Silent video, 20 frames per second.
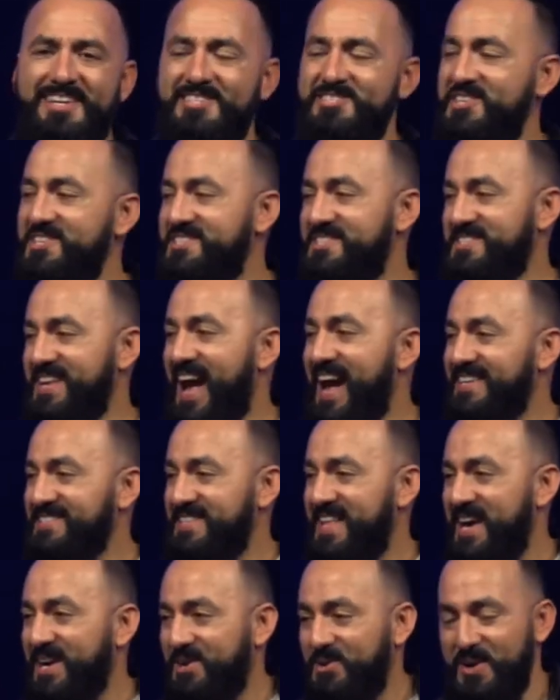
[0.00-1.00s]
Jesus
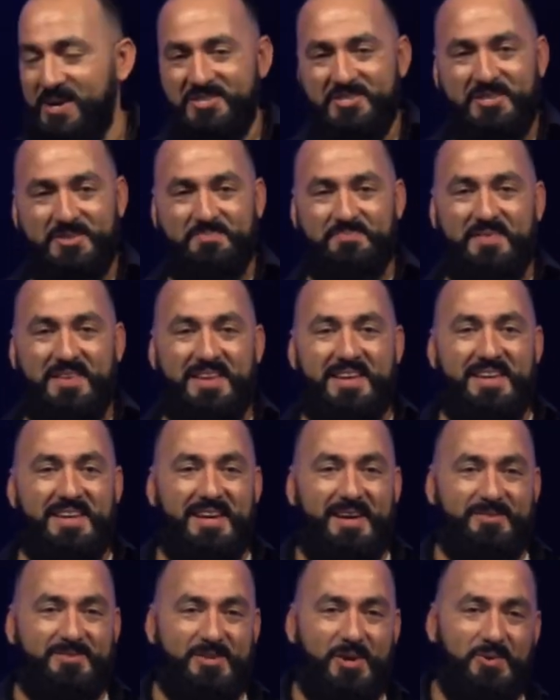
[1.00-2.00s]
asked that question
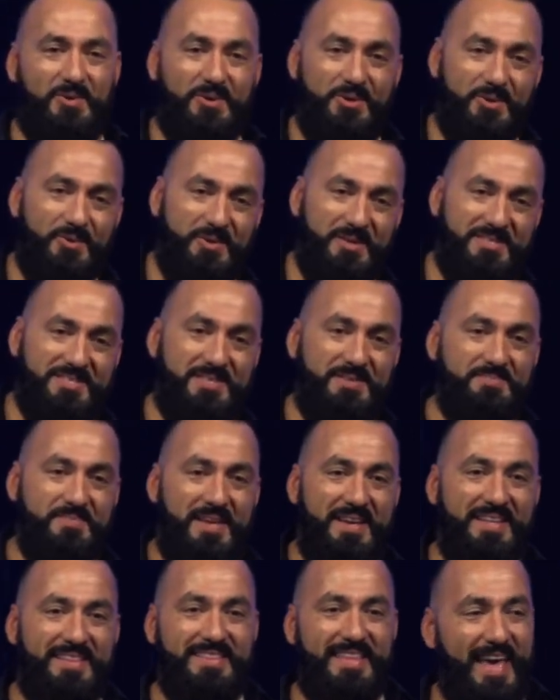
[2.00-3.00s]
of someone who was
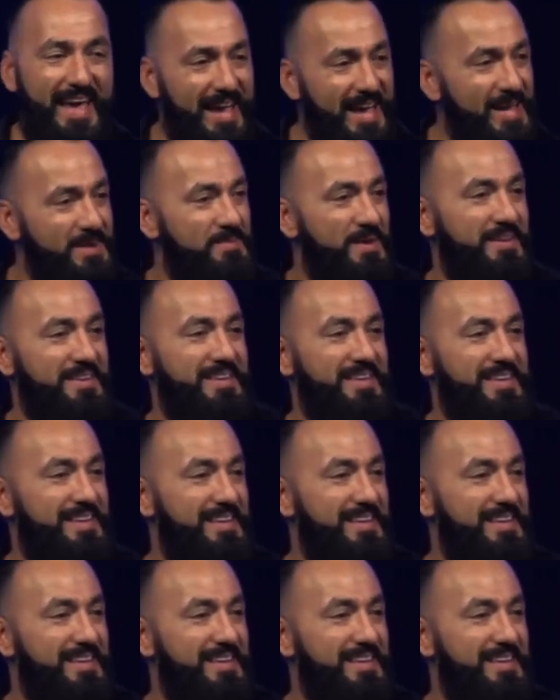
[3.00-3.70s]
lame and,